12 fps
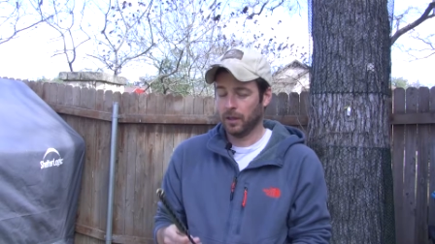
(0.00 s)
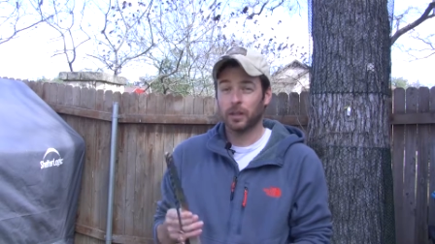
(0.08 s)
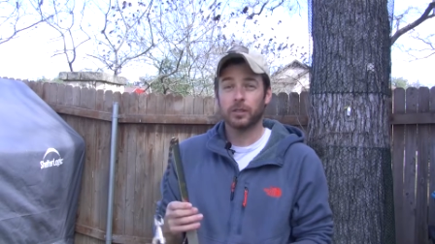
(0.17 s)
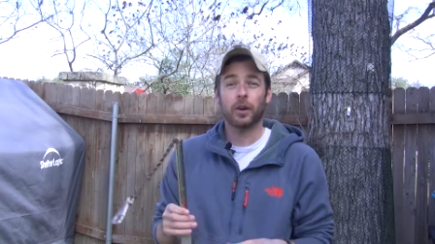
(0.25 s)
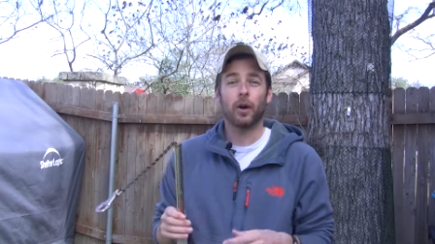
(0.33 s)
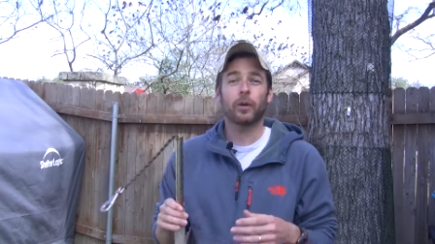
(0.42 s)

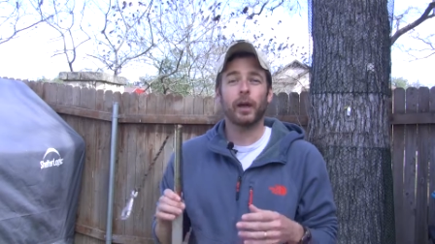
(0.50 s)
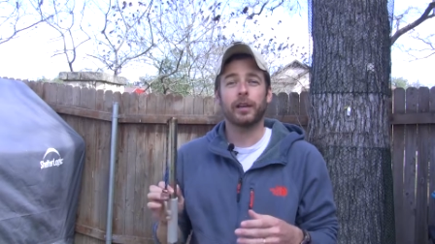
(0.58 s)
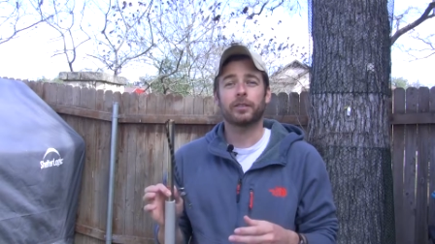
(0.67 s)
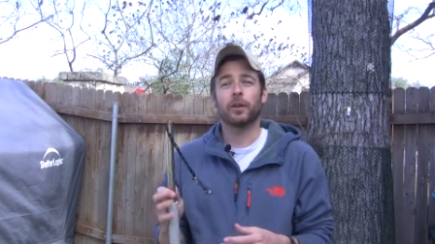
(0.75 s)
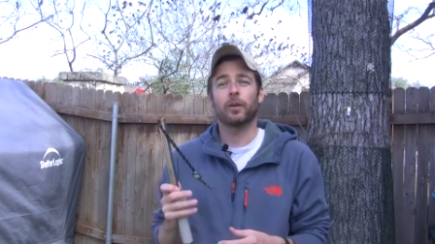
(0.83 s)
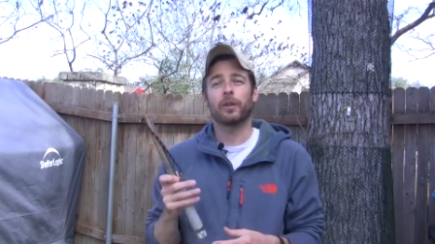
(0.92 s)

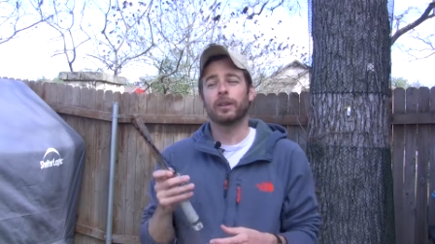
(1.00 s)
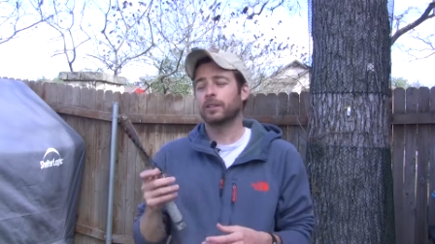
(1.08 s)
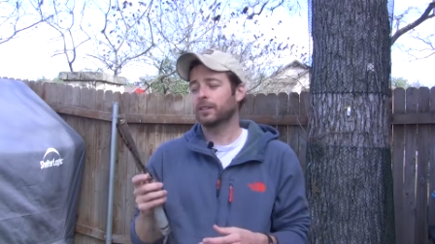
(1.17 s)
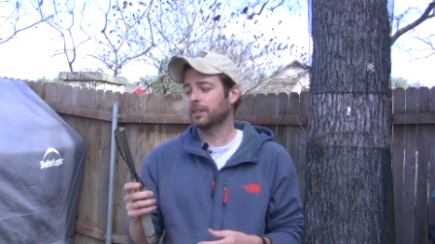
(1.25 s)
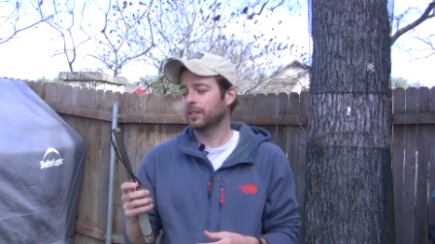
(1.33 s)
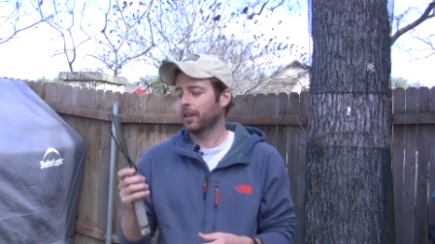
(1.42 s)
So this
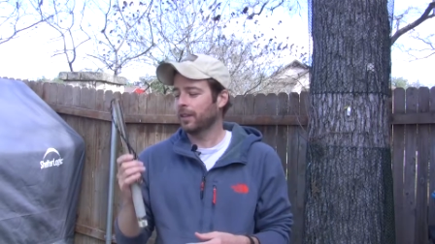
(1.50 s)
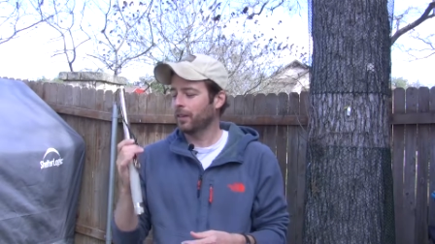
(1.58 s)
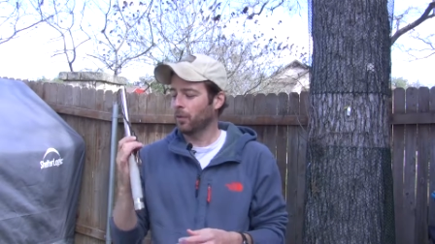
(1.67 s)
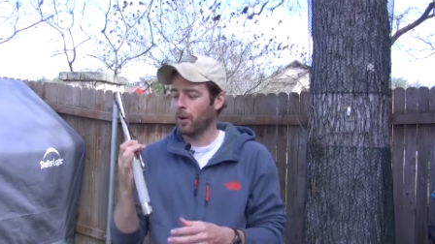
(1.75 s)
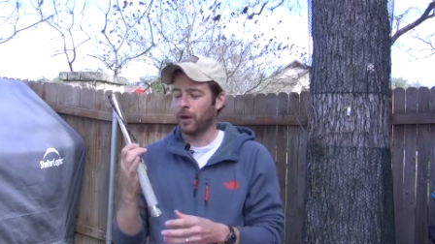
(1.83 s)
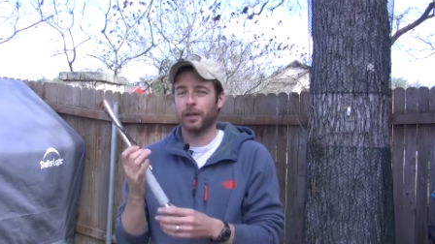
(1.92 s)
is the
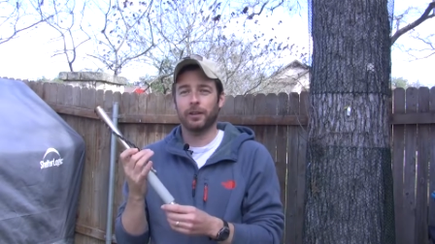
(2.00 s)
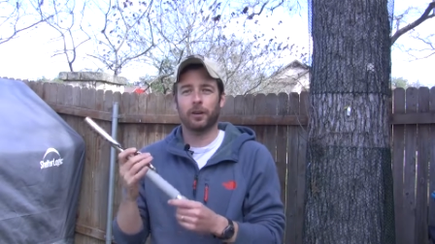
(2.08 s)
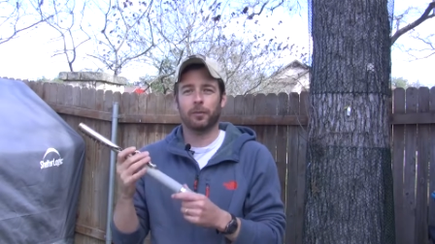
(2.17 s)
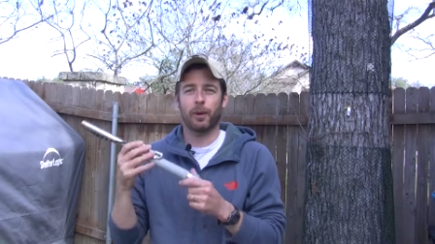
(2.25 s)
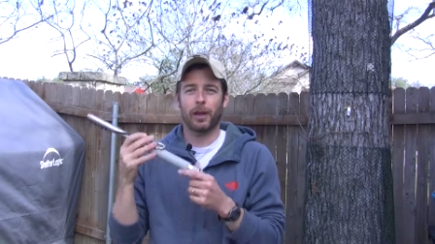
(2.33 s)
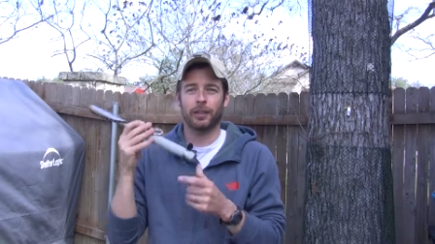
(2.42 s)
Walkie
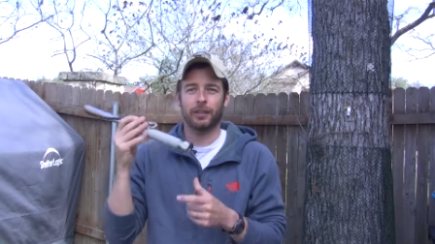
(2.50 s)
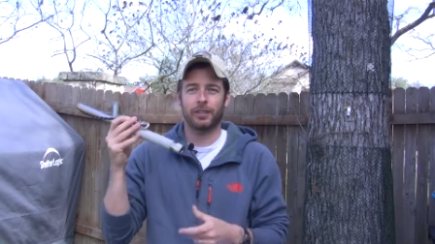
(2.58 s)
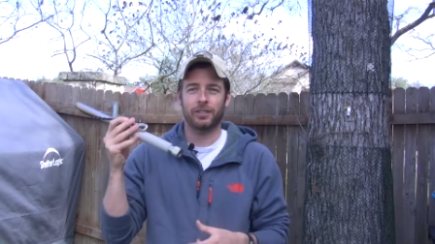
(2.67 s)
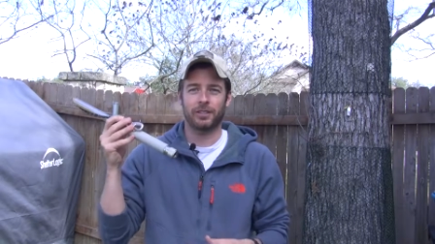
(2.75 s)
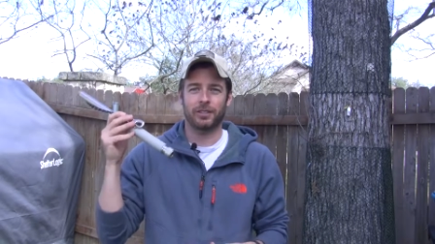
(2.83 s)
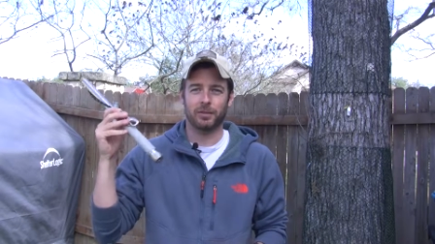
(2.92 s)
Dog bike
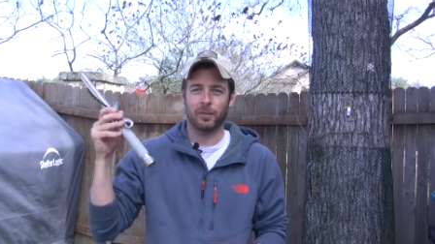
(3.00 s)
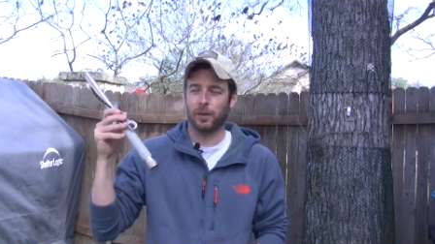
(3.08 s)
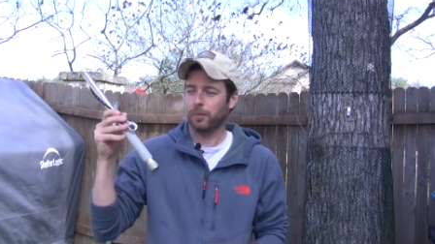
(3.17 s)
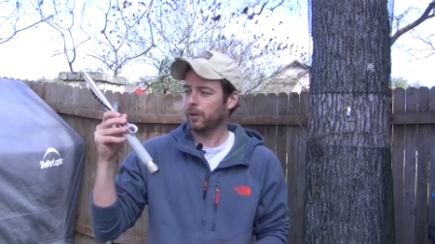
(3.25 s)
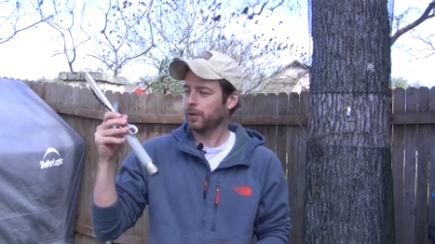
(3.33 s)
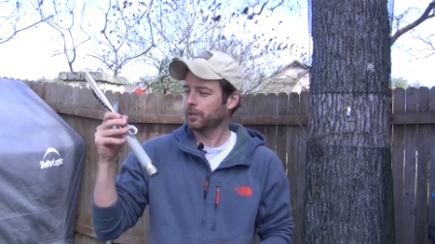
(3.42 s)
leash. This is my
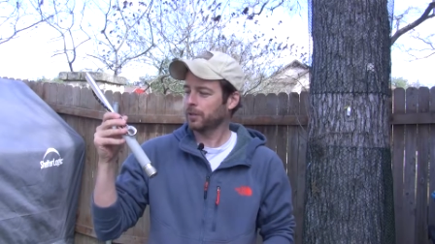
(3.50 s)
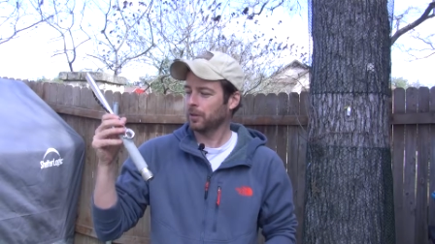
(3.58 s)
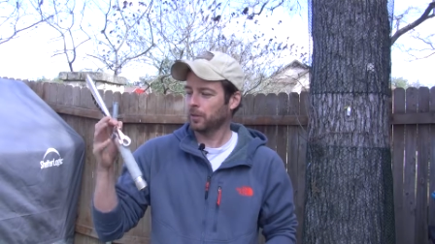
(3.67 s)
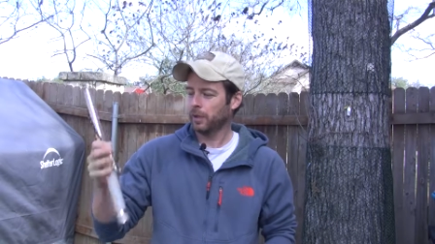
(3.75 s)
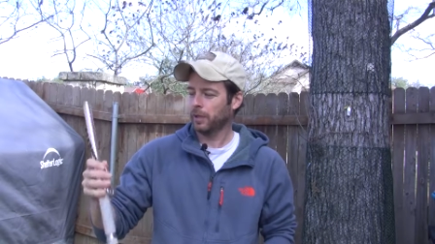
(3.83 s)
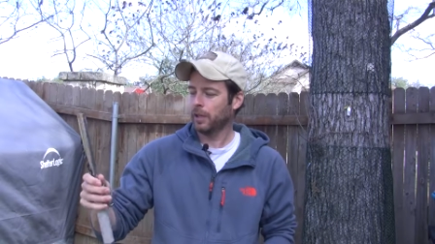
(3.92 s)

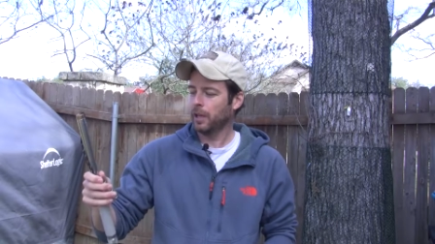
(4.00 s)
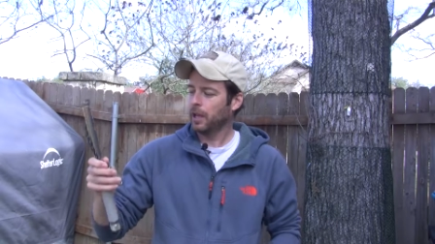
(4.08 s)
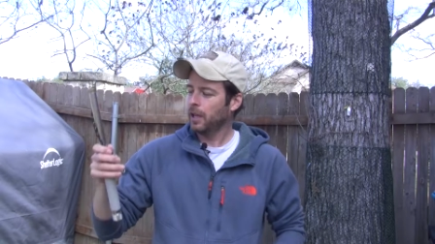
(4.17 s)
personal one.